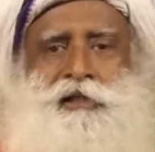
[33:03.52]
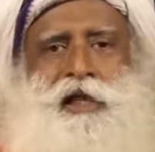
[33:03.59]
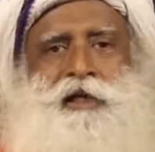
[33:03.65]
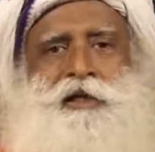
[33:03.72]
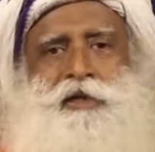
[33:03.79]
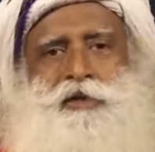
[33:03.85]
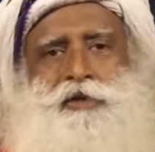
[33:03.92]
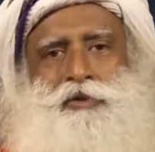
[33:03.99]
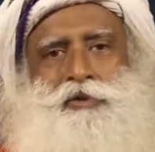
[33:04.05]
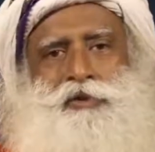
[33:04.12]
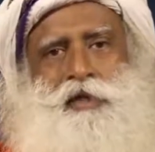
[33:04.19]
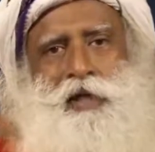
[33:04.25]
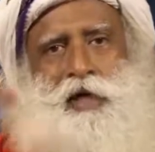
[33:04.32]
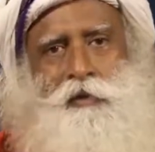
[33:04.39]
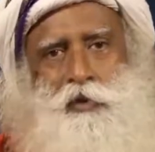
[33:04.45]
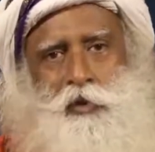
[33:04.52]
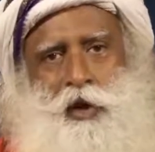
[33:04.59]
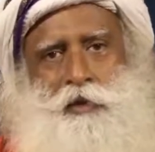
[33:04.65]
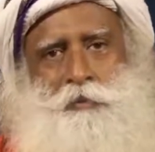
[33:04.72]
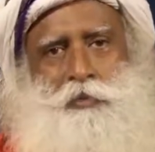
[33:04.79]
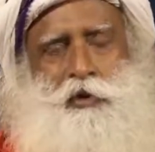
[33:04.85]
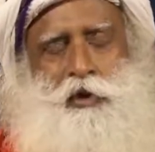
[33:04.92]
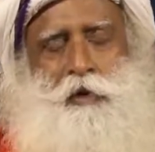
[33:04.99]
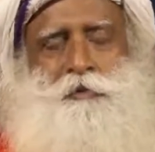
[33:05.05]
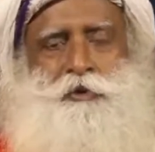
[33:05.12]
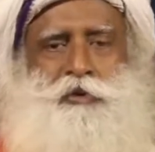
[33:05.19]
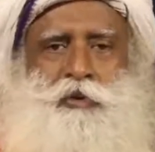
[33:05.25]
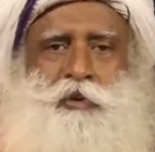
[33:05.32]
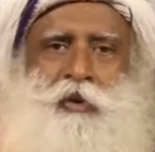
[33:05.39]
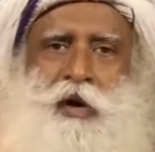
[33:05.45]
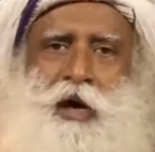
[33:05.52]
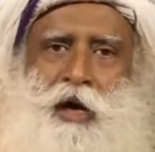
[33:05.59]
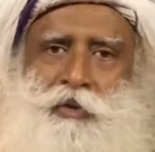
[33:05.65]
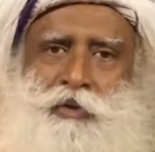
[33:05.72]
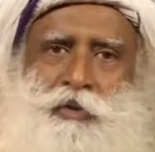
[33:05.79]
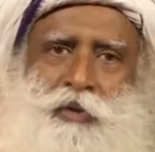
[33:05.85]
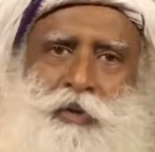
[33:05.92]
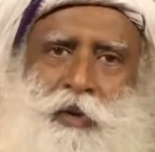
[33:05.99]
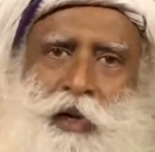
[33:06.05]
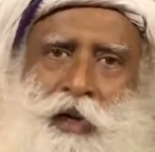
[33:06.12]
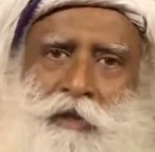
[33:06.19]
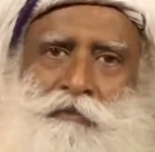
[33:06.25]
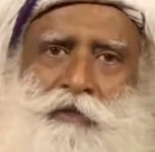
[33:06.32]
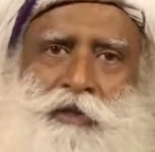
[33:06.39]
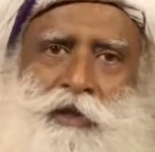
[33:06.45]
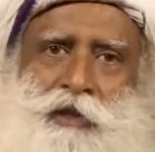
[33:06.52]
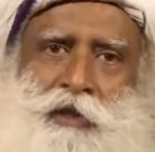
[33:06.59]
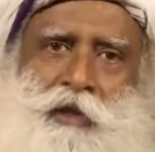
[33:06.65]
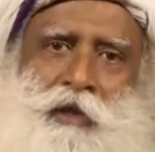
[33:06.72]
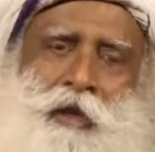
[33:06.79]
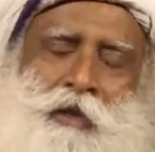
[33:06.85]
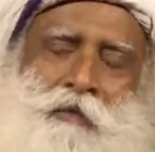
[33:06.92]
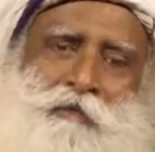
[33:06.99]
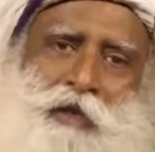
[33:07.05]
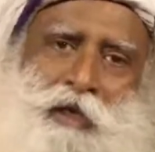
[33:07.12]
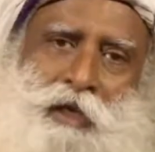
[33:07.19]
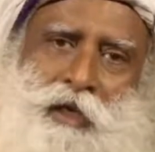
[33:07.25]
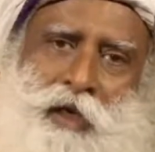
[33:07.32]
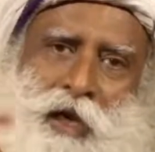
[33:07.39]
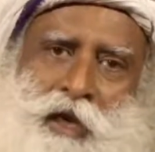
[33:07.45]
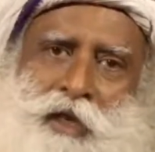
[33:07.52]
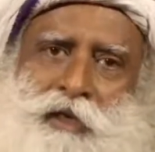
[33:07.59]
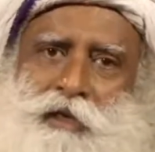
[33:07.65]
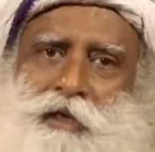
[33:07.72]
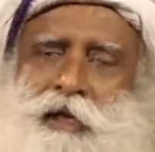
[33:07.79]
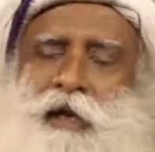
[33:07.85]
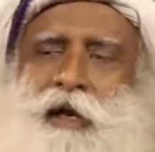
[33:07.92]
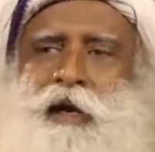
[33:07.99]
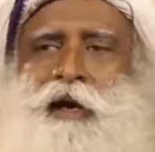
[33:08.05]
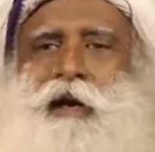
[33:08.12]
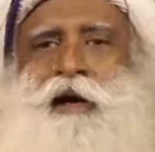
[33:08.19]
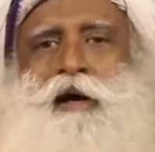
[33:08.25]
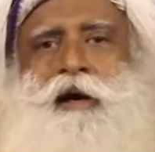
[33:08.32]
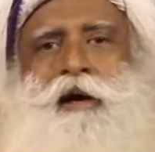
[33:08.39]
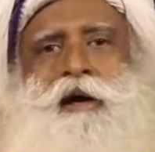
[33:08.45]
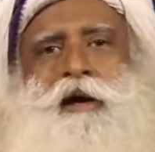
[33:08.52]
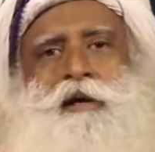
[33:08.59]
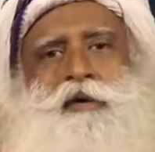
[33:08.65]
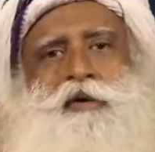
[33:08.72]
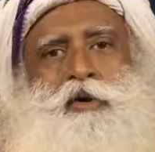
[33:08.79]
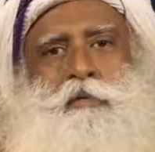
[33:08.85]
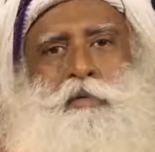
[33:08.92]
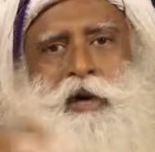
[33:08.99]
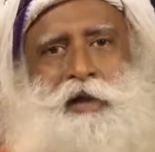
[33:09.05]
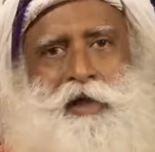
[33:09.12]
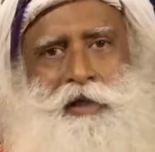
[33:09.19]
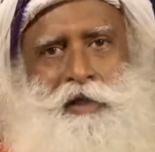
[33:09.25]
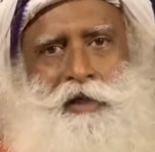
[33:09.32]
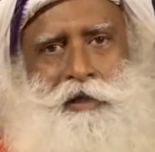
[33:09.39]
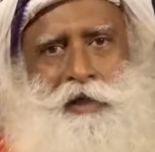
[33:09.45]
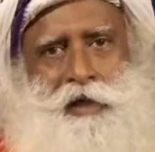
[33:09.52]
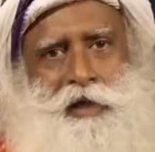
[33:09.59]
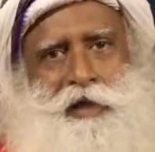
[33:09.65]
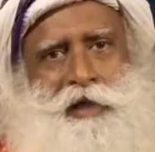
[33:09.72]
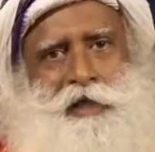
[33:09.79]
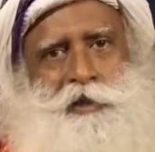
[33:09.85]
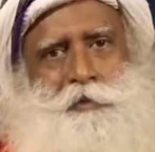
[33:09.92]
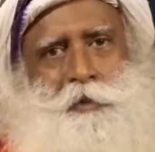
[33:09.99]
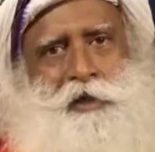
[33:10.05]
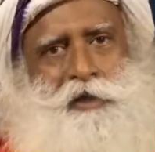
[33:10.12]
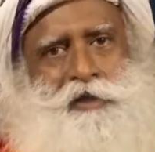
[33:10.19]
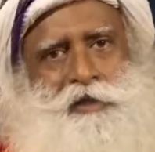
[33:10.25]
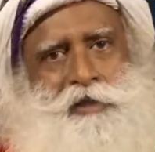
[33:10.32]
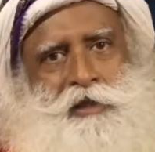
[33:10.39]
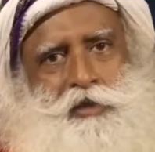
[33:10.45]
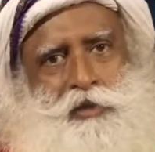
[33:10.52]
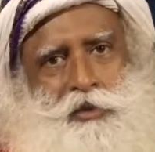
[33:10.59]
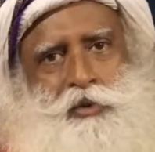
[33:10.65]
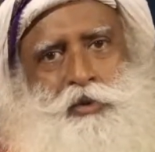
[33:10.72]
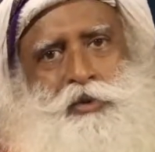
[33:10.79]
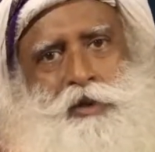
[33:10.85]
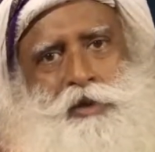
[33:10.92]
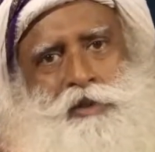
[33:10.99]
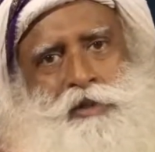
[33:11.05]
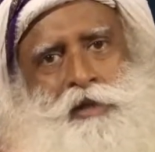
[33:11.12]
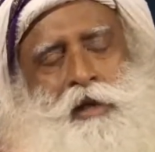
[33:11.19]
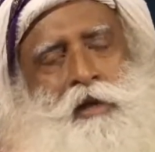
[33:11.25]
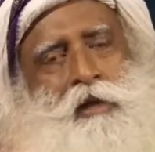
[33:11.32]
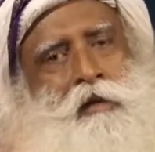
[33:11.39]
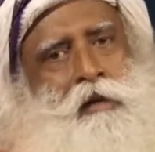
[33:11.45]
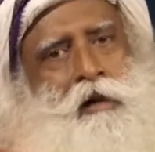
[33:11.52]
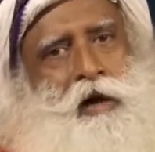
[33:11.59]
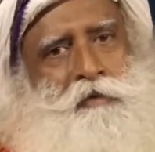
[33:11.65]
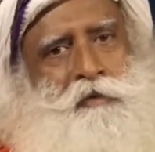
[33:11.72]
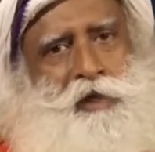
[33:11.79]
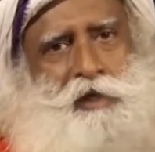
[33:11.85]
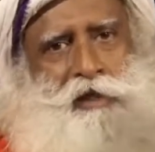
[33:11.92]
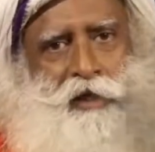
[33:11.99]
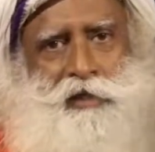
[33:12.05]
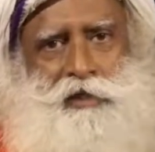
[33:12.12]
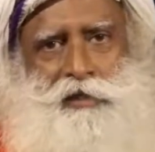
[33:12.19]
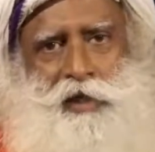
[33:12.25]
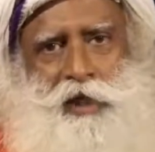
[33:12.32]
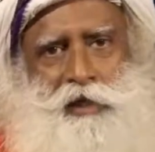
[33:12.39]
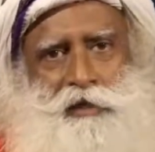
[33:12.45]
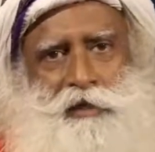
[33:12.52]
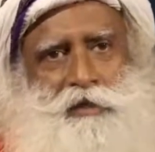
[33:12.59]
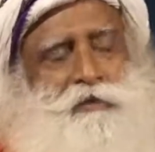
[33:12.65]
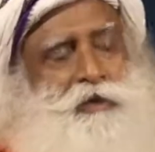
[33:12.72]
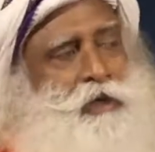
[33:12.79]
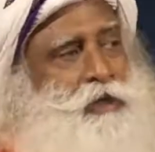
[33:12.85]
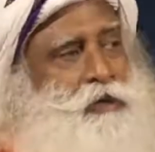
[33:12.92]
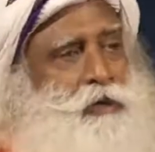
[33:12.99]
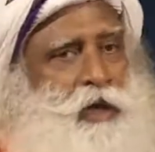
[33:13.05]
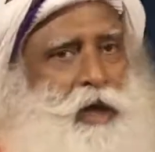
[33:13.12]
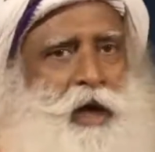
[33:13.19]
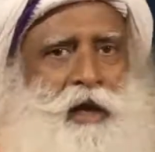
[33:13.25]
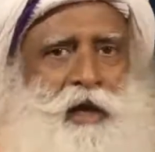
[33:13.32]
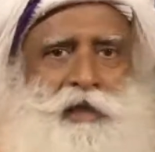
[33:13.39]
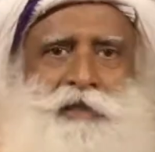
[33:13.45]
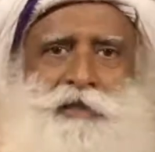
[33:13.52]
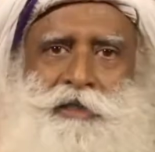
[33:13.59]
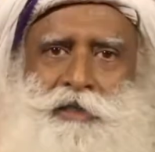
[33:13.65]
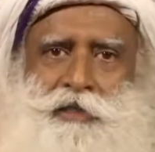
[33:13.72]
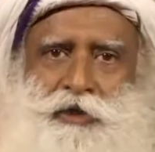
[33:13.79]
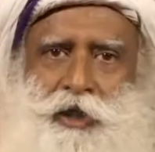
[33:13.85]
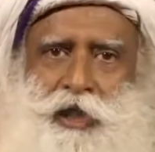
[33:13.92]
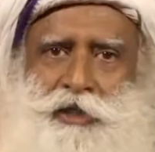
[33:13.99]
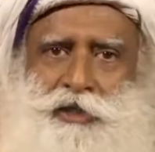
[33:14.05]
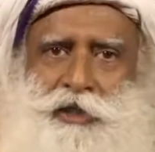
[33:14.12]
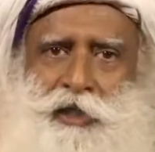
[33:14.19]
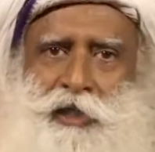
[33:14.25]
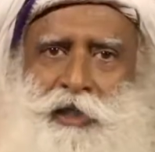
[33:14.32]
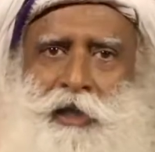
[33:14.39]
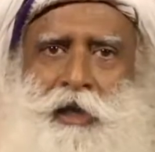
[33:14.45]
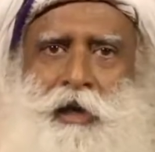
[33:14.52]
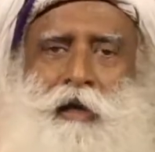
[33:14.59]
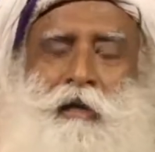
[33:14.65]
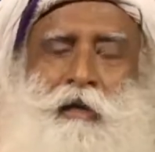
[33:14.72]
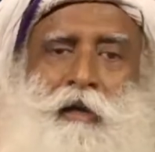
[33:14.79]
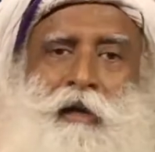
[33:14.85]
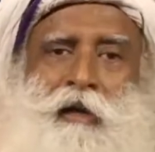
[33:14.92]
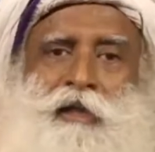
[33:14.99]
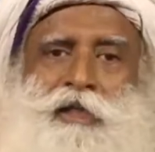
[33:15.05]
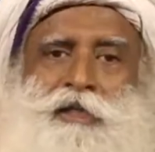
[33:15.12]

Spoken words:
scientists to see what crops to grow, how to grow and everything. We can hire, marketing experts to do this, or we can consult, we can handle this internationally. All